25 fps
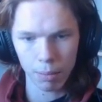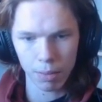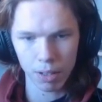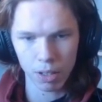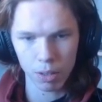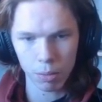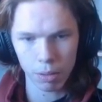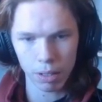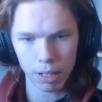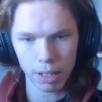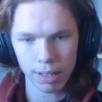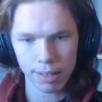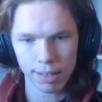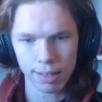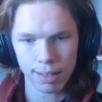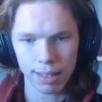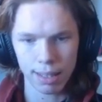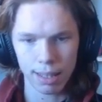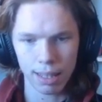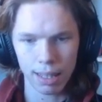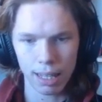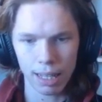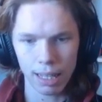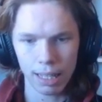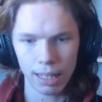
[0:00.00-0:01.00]
This one is
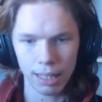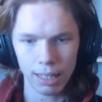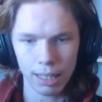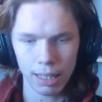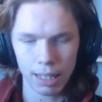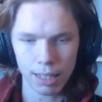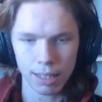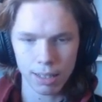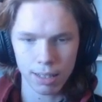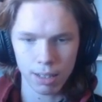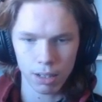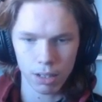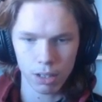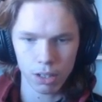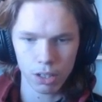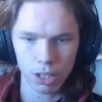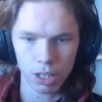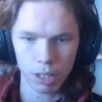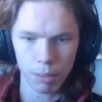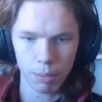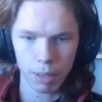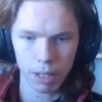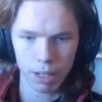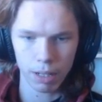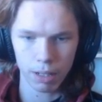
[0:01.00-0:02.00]
slightly less RNG
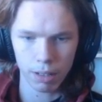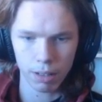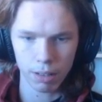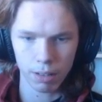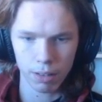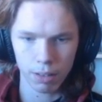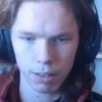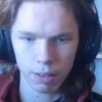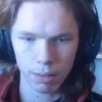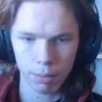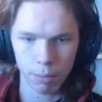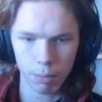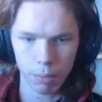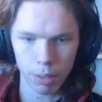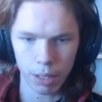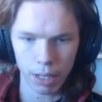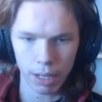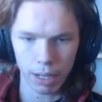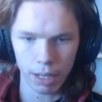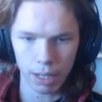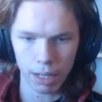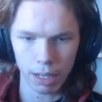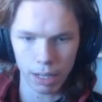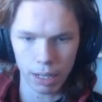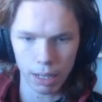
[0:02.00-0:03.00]
dependent, but
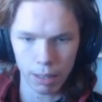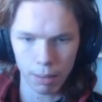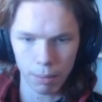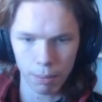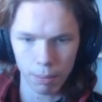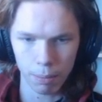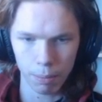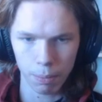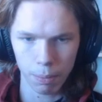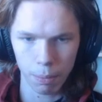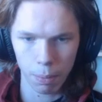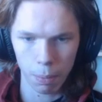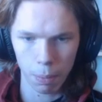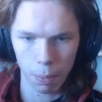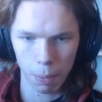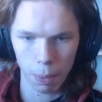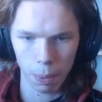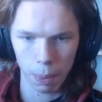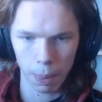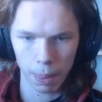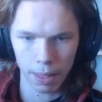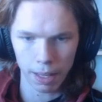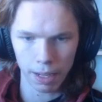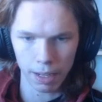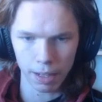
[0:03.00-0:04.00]

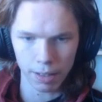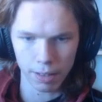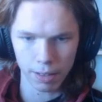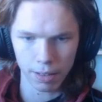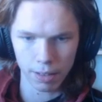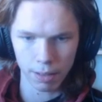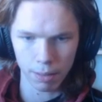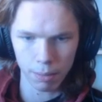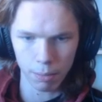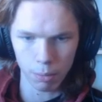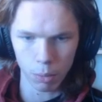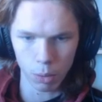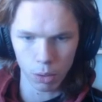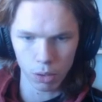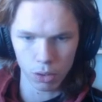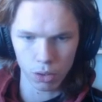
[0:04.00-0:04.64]
it is more